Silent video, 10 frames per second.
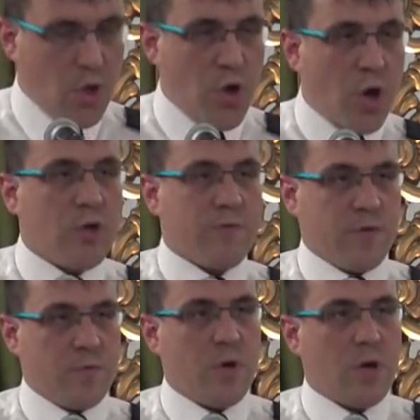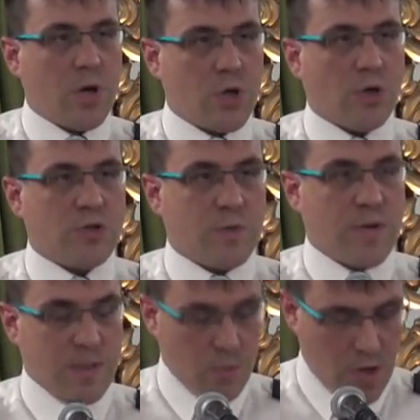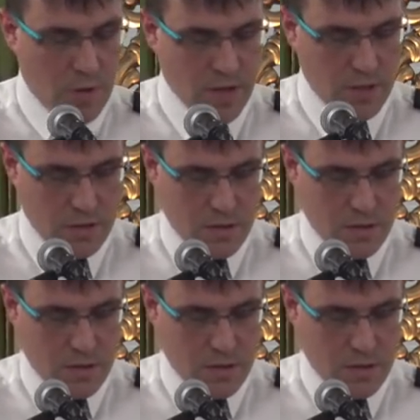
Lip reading: None of them got to where they were going.